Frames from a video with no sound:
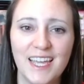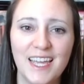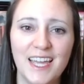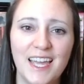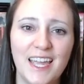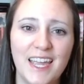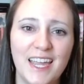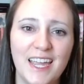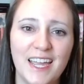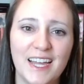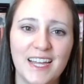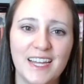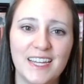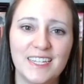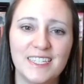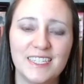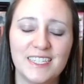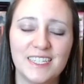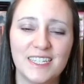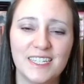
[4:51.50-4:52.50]

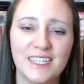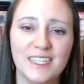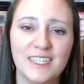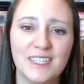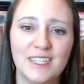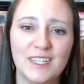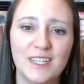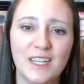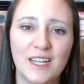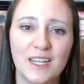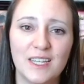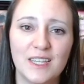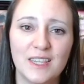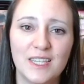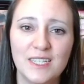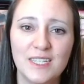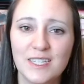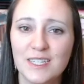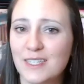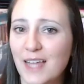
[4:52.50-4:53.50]
And
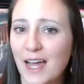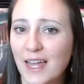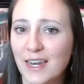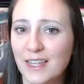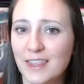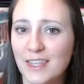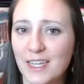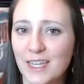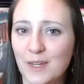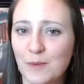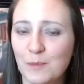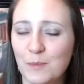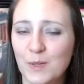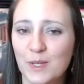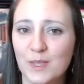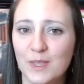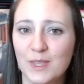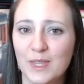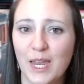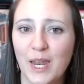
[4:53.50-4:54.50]
this is not a theme
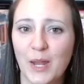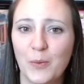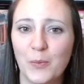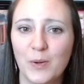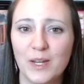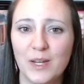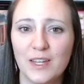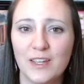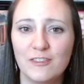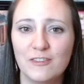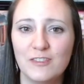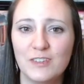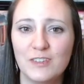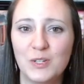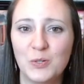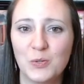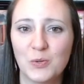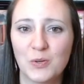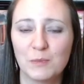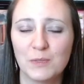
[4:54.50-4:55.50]
that I would have
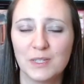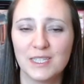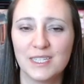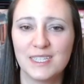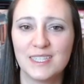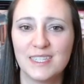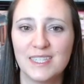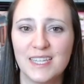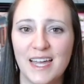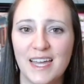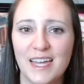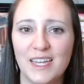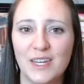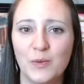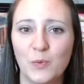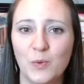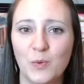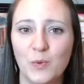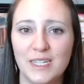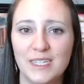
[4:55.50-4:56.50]
normally said
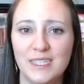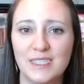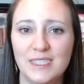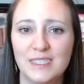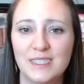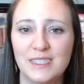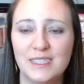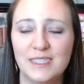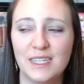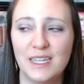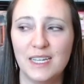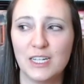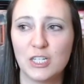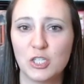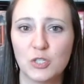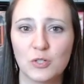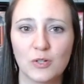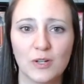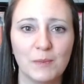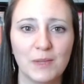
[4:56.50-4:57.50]
was
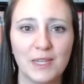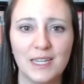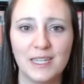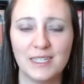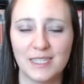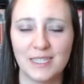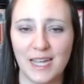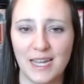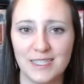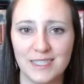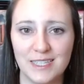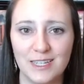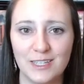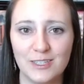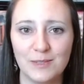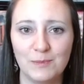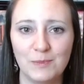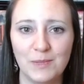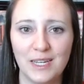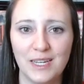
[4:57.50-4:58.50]
extremely enticing
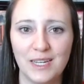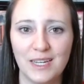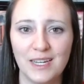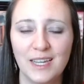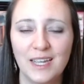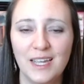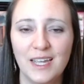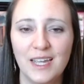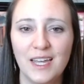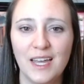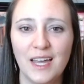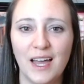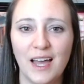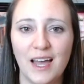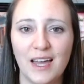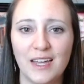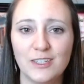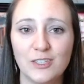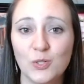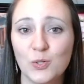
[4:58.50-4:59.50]
to me.
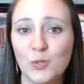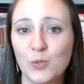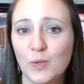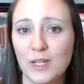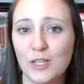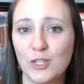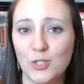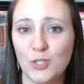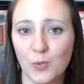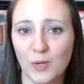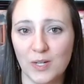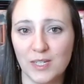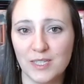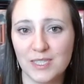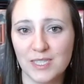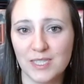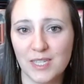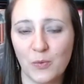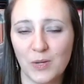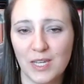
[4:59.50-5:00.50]
I do enjoy
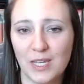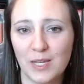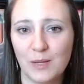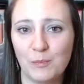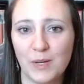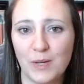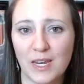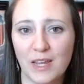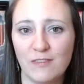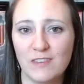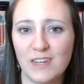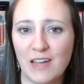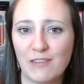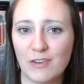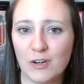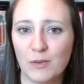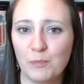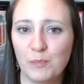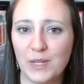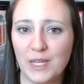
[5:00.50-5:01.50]
sewing, but I've
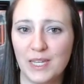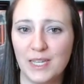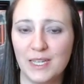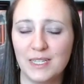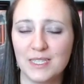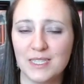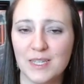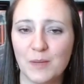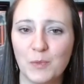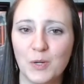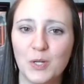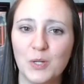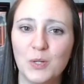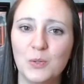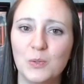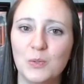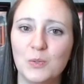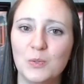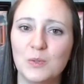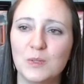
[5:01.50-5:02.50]
never been someone
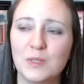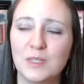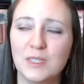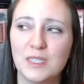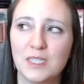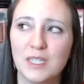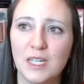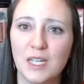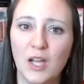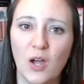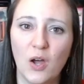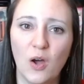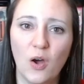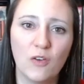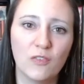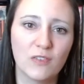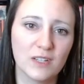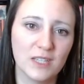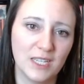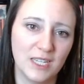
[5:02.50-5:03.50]
who's
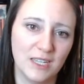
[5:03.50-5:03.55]
overly